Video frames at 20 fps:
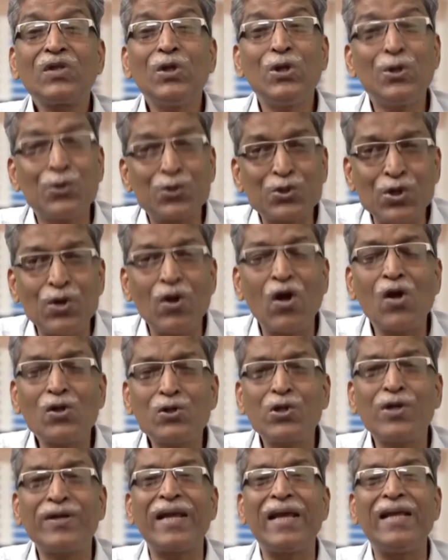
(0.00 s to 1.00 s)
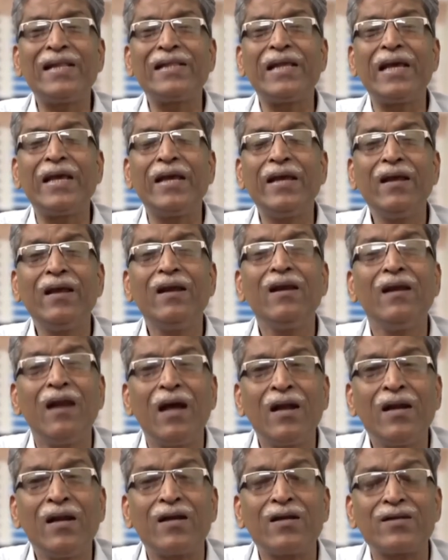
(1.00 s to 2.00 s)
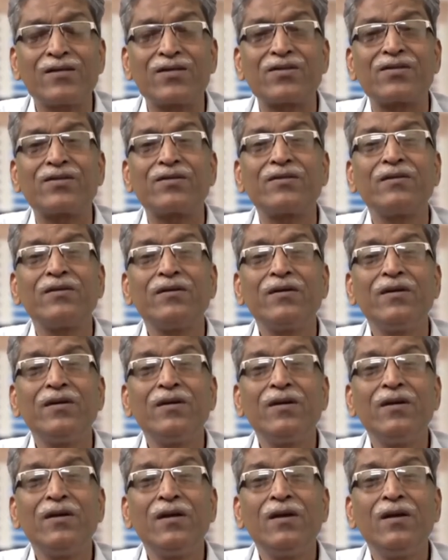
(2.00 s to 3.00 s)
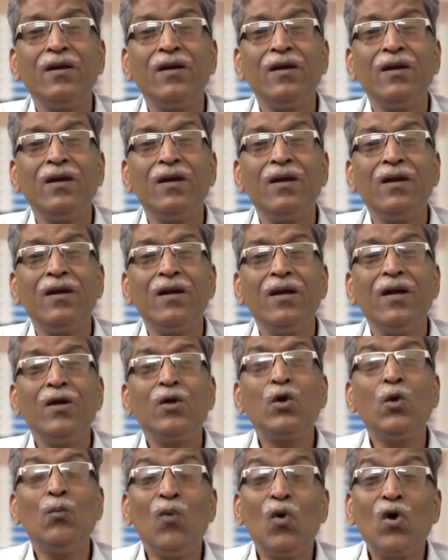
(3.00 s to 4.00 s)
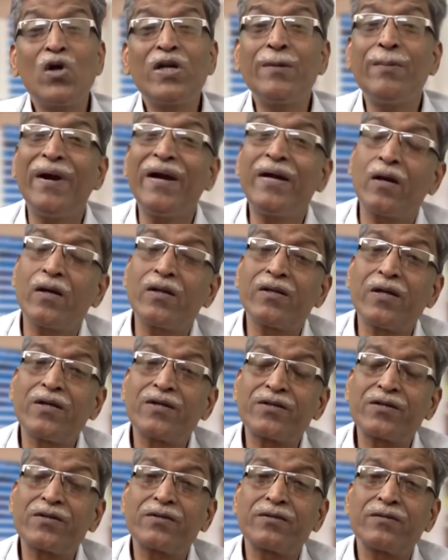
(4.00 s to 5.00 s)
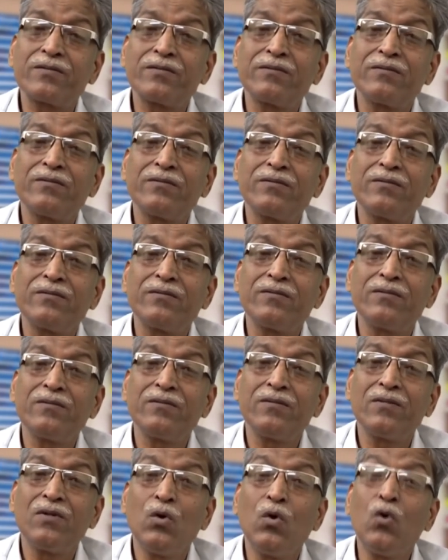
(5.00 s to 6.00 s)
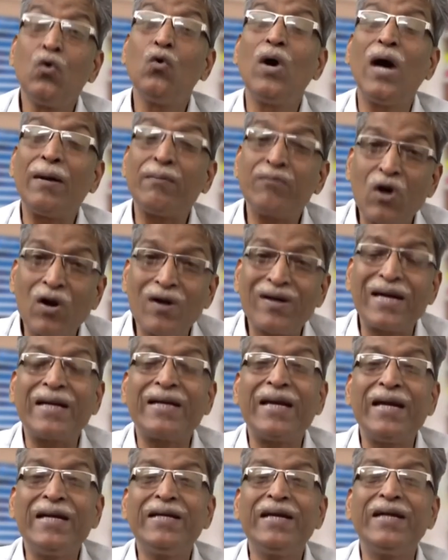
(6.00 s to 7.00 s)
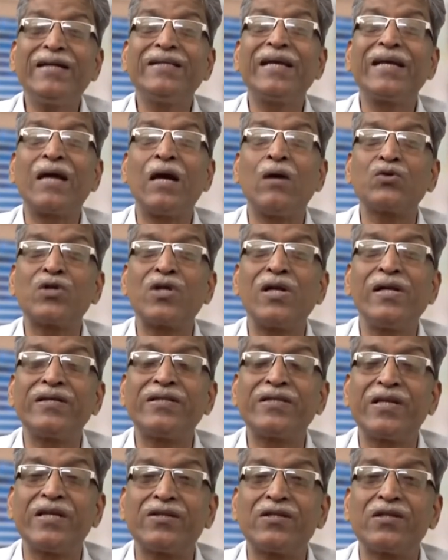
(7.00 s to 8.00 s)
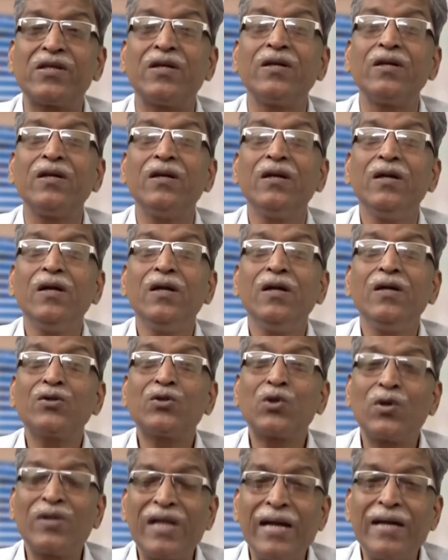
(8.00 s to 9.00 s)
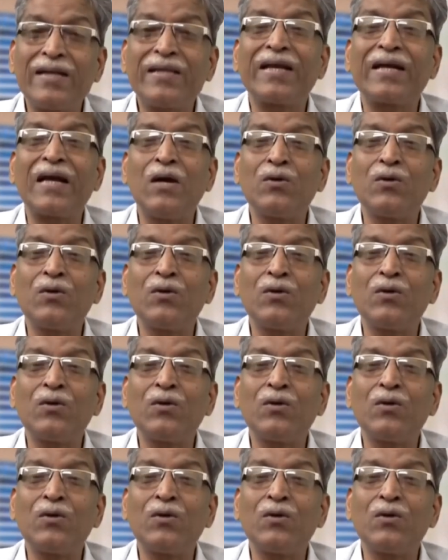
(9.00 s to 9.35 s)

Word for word: You should also tell the learners to motivate others who have not attended the counseling session so that the